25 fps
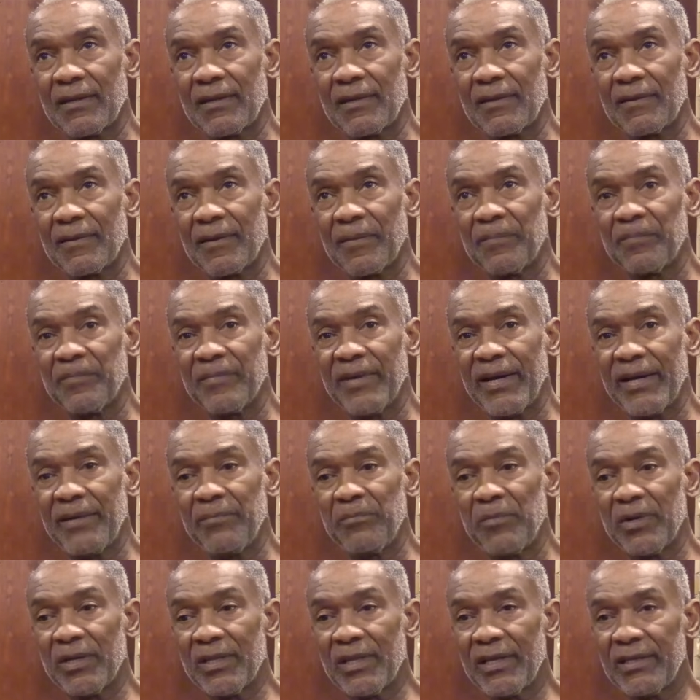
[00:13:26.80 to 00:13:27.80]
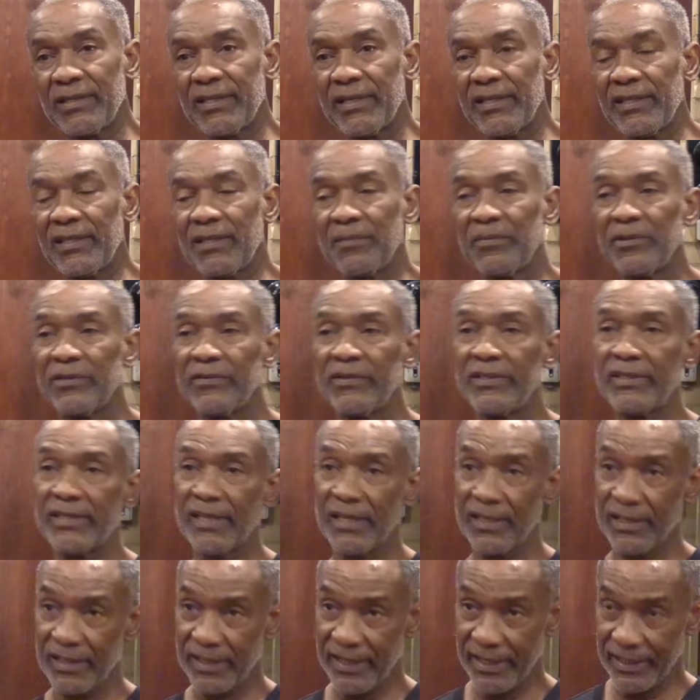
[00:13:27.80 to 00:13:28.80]
And my mother said to me
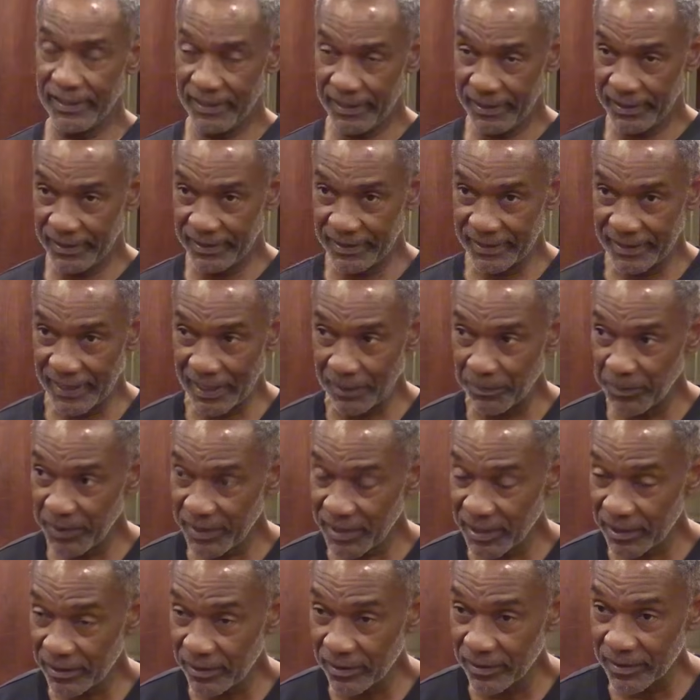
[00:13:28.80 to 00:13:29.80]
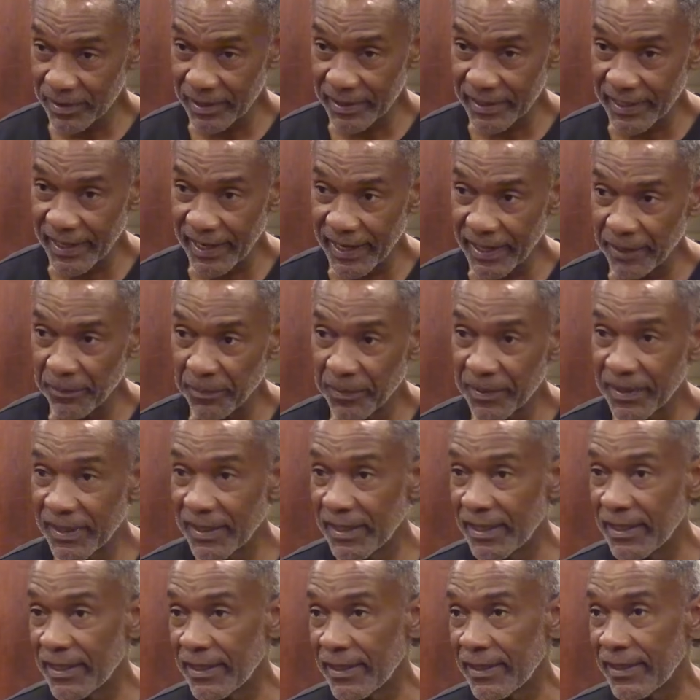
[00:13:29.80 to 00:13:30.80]
recently that she's happy she took the time
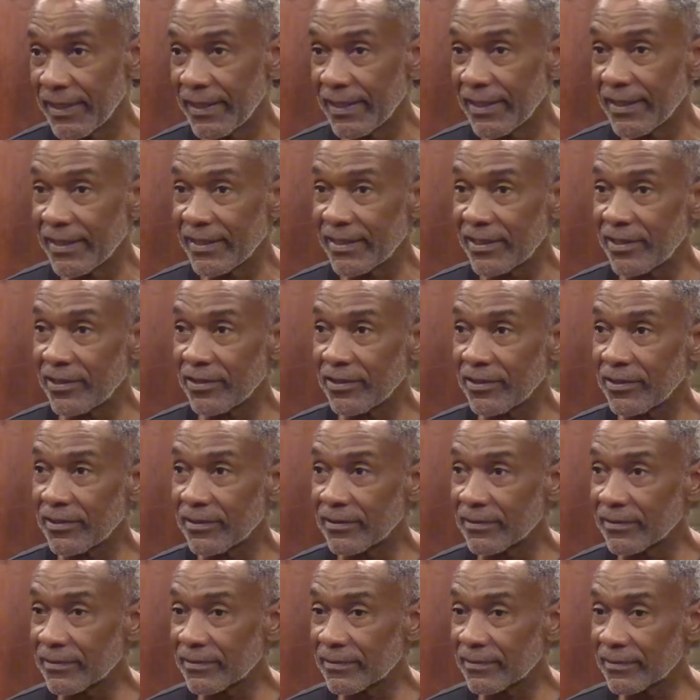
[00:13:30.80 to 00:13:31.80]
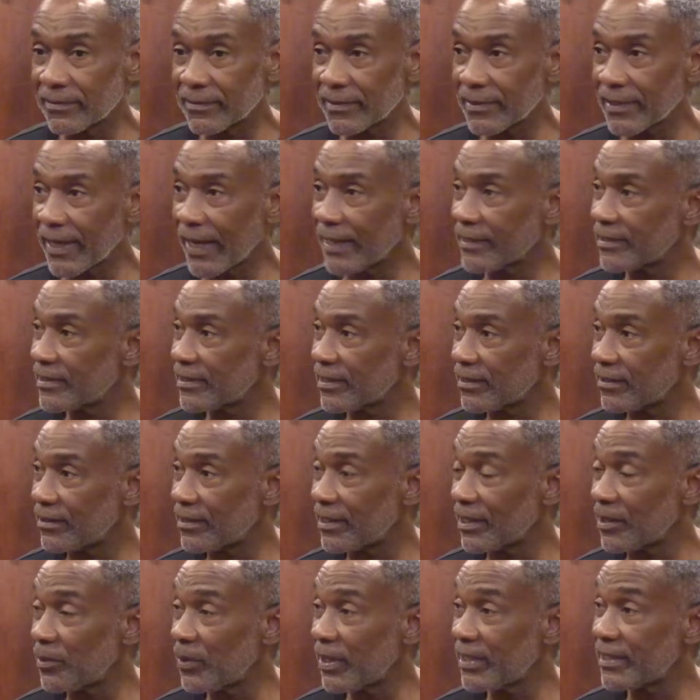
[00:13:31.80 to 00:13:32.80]
to answer all
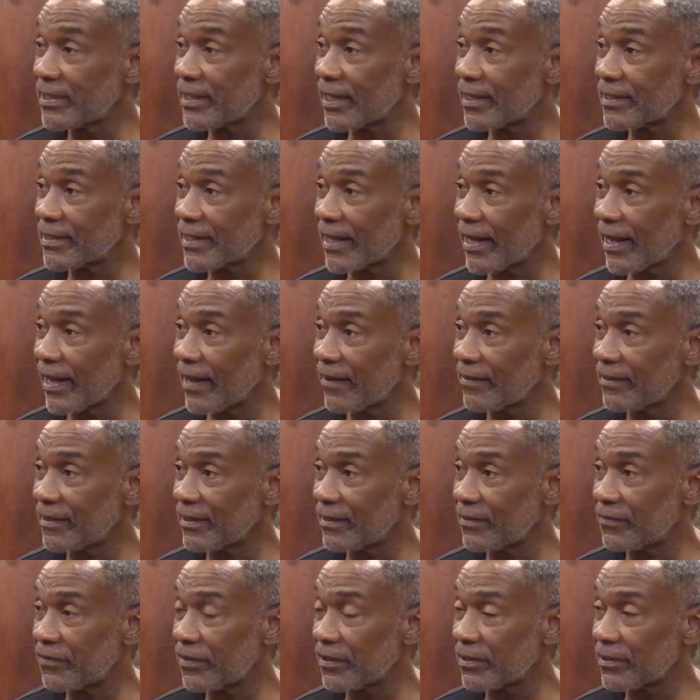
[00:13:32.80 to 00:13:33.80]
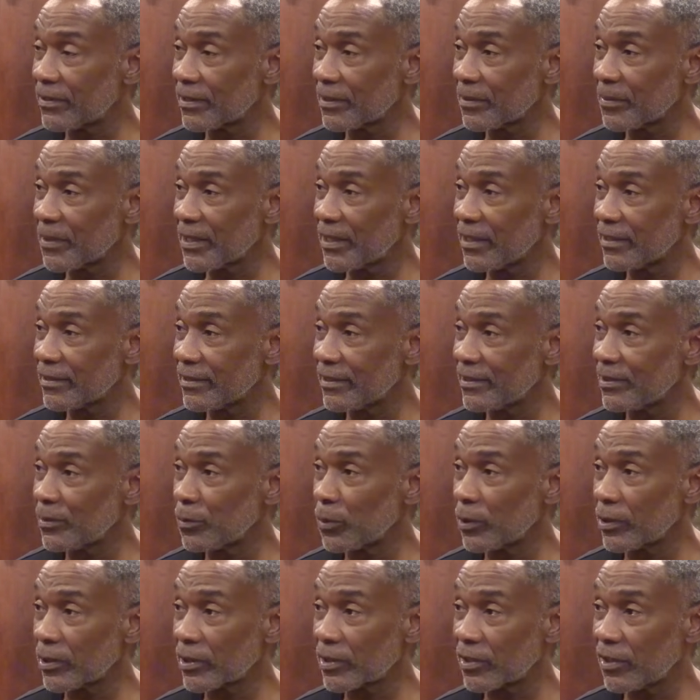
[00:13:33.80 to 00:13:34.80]
the questions I had for her because it's
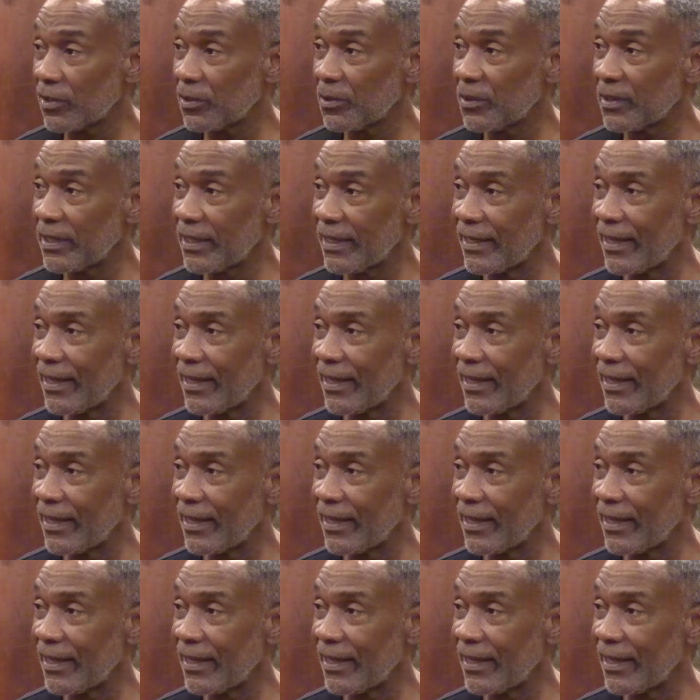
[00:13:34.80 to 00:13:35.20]
worked out.